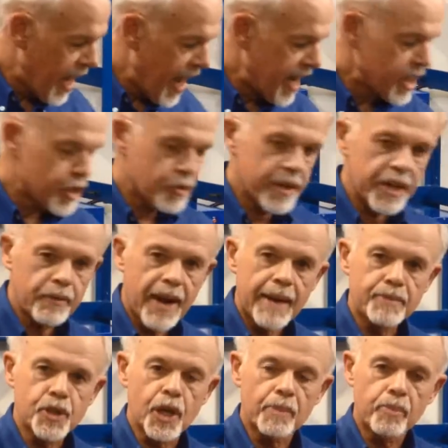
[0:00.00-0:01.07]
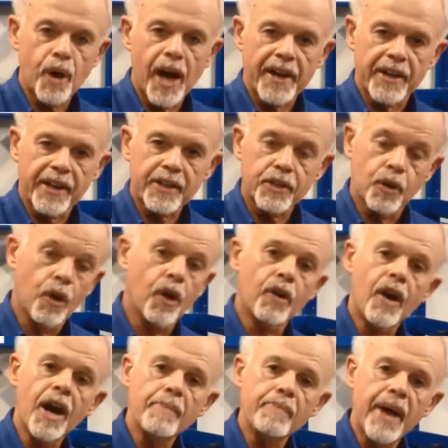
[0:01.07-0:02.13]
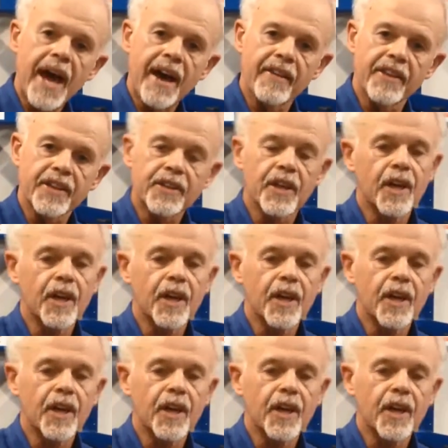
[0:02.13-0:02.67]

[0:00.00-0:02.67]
and shrink wraps our product or our pallet,